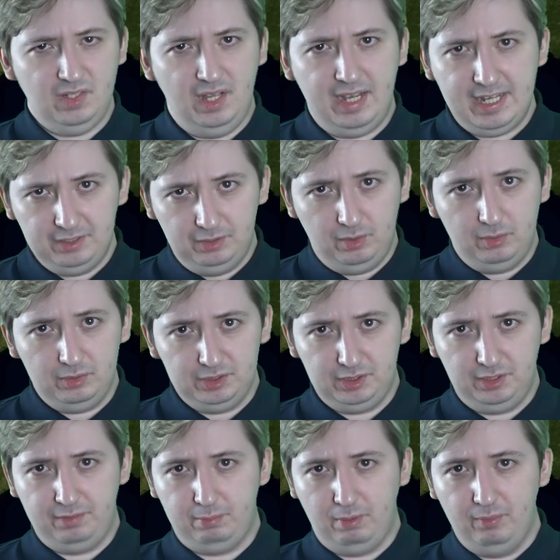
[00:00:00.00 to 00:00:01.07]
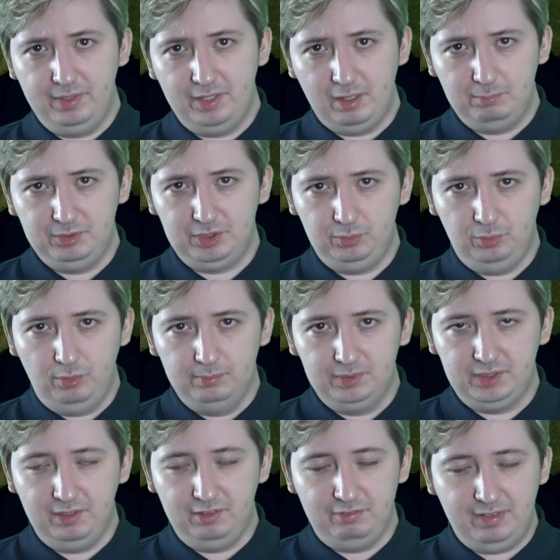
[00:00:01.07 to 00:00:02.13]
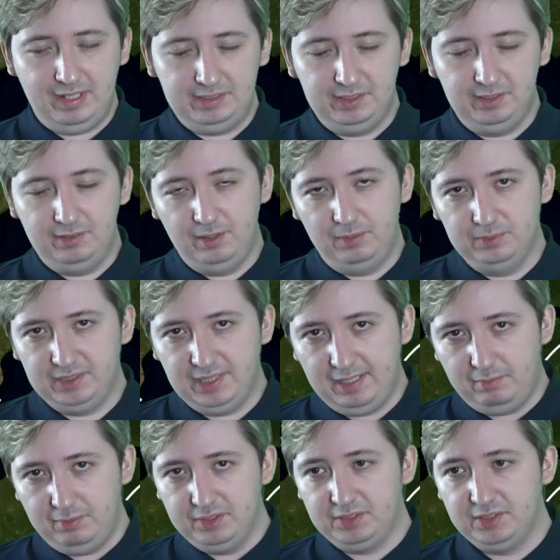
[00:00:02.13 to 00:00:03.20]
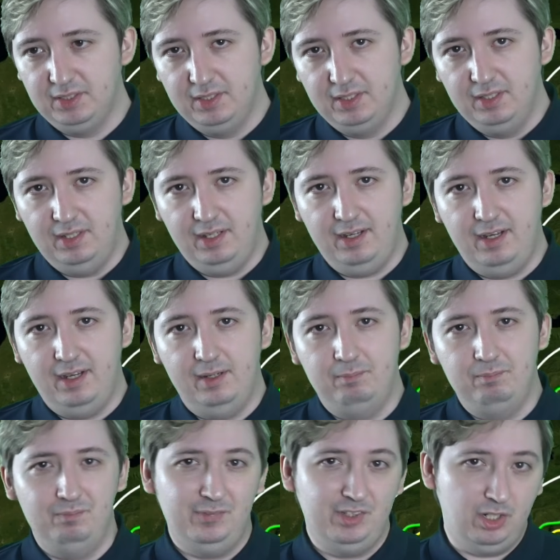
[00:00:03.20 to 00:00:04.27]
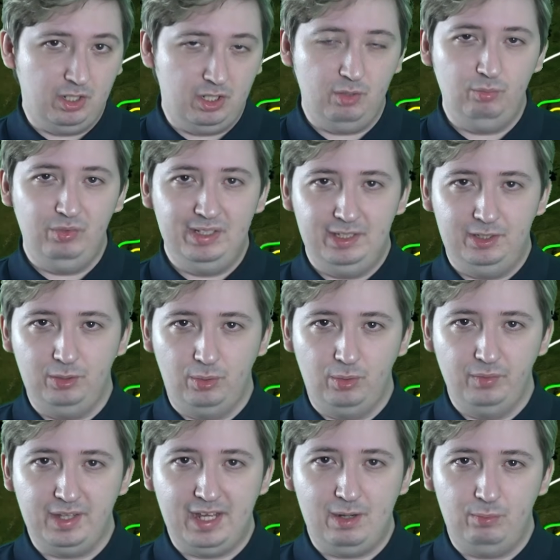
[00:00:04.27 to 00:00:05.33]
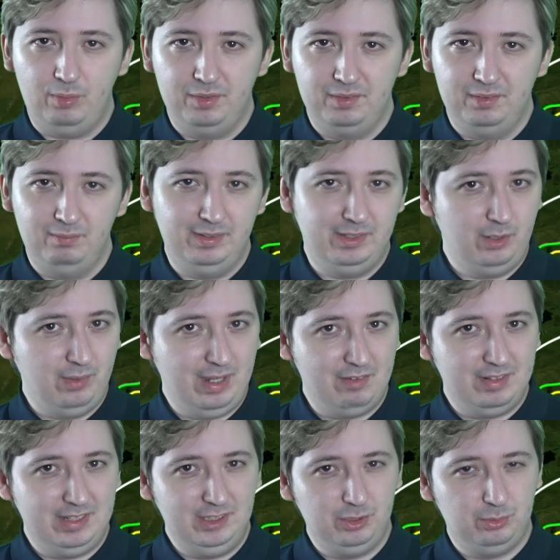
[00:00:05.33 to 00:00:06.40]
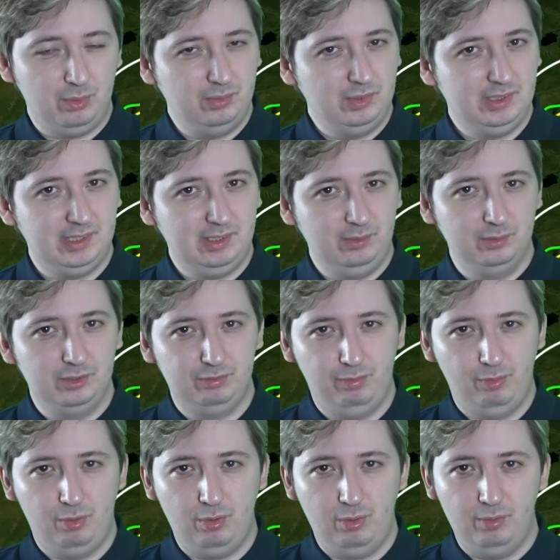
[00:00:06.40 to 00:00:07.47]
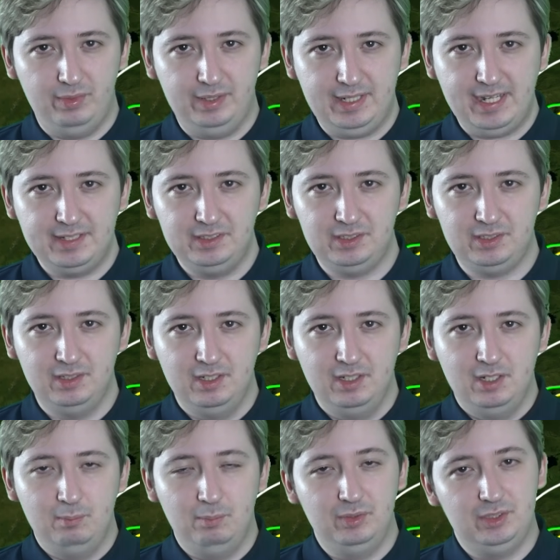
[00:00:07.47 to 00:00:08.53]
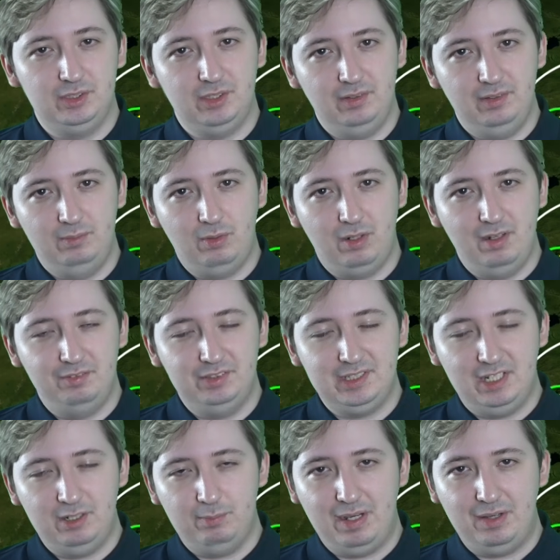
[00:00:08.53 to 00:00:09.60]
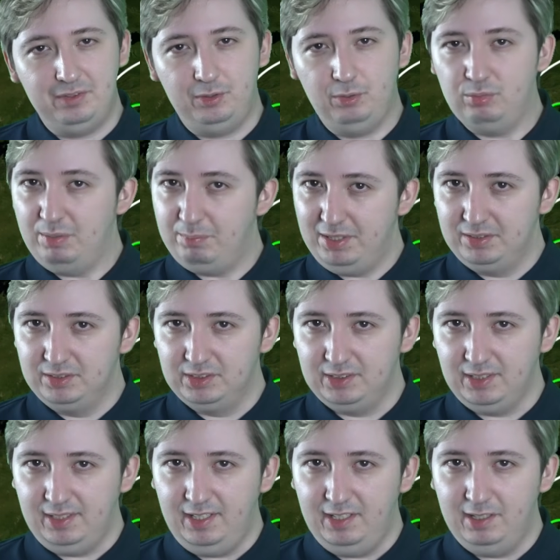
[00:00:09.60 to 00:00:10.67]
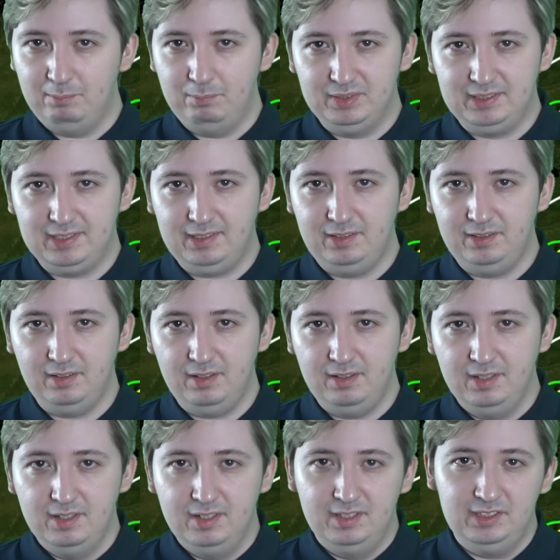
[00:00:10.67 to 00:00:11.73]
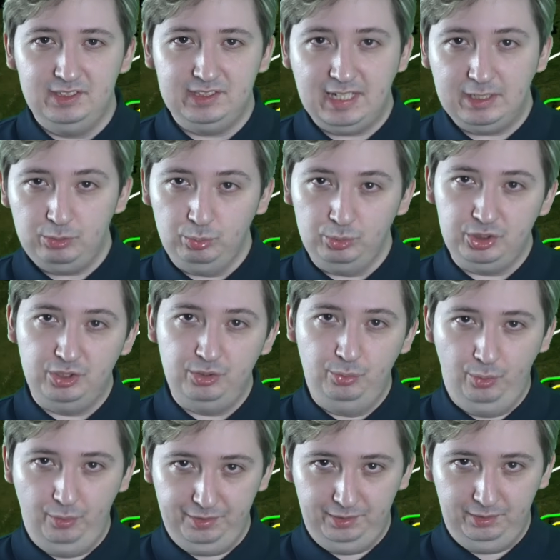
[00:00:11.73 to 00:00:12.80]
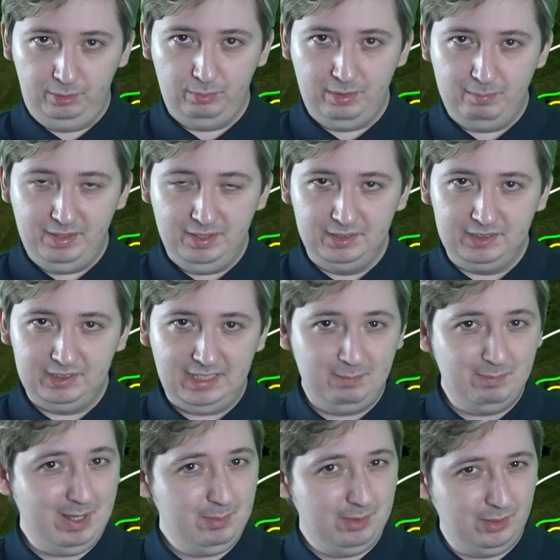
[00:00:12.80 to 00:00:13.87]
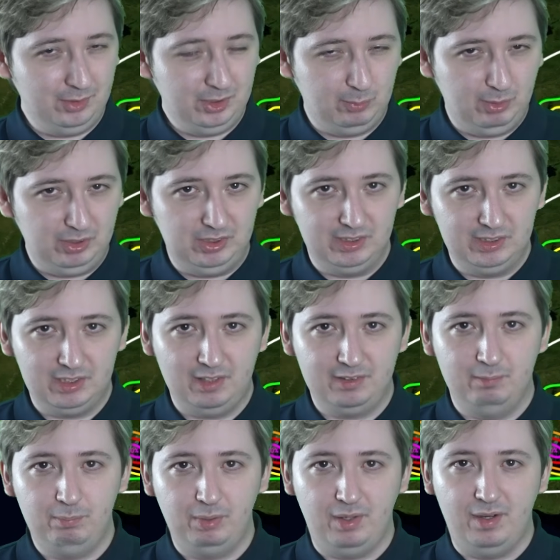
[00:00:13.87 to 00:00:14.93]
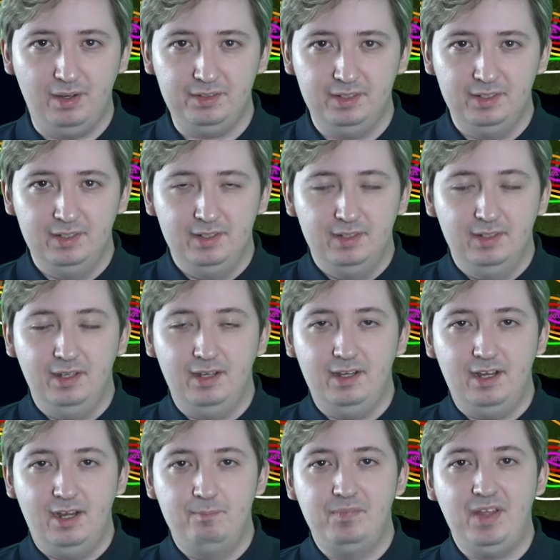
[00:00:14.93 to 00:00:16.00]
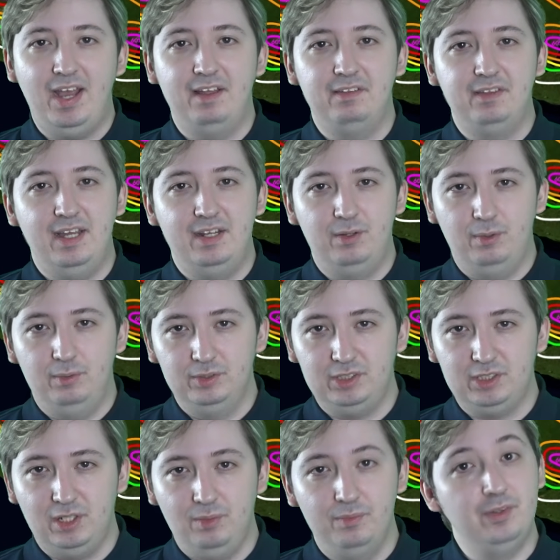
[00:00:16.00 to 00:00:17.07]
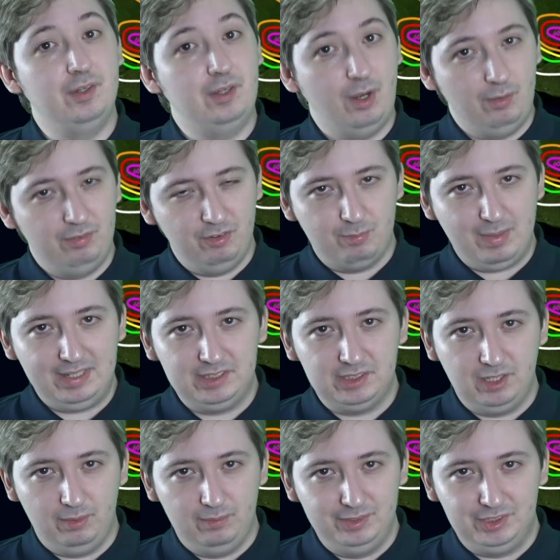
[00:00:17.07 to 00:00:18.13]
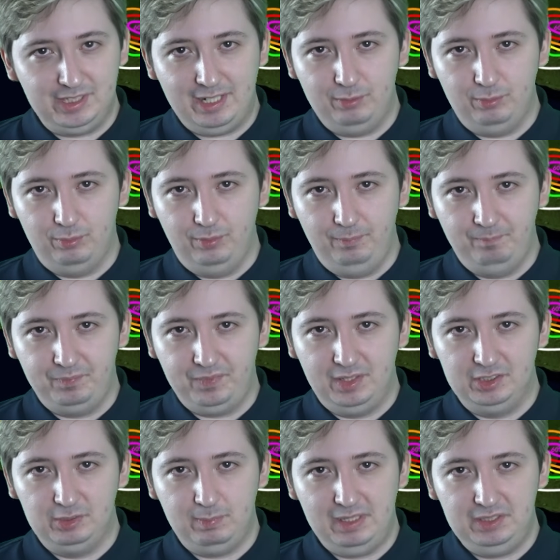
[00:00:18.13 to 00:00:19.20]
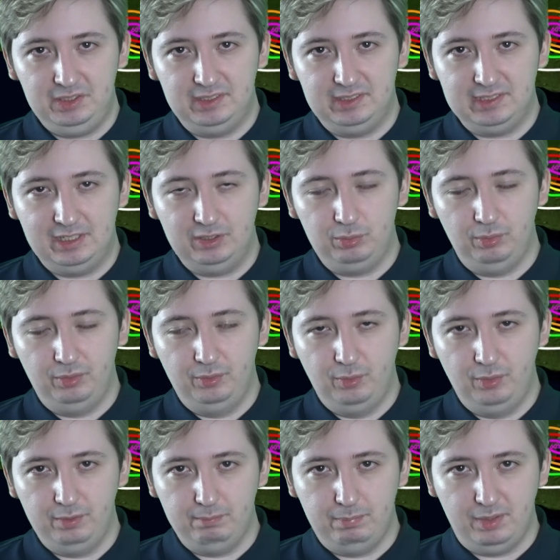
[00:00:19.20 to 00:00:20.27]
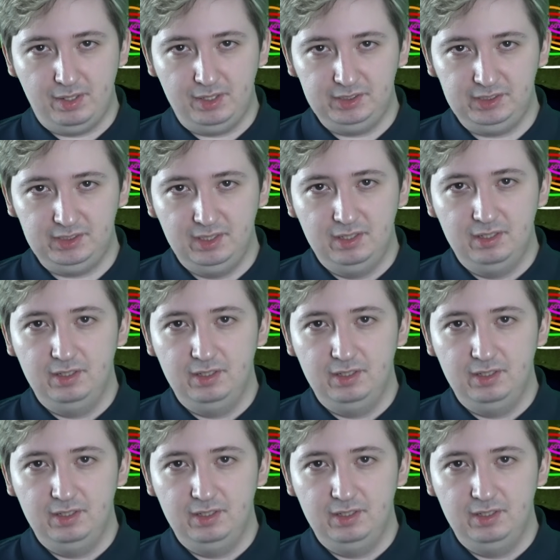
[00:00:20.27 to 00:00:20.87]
analogues throwing up storms that affected those areas. Uh, can't really call that one. We don't have any strong signals for or against, but certainly what I've said about the Caribbean Sea in particular, central to northern Caribbean Sea, maybe not so much the southern part, um, and then also the Gulf of Mexico in general, especially central and northern parts,